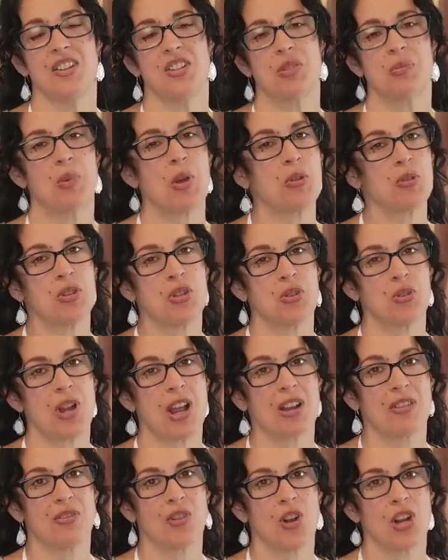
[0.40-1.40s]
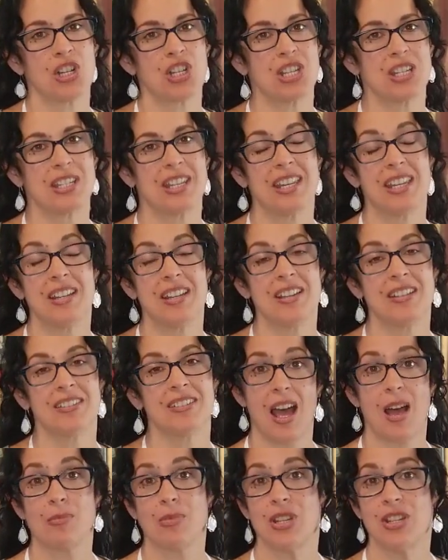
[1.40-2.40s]
bonus track for Argentina.
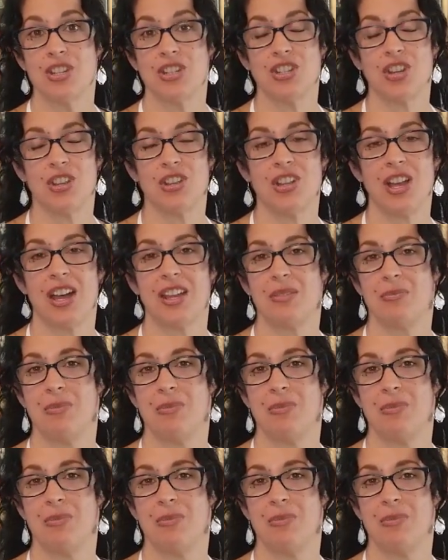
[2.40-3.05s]
I'm going to show you how to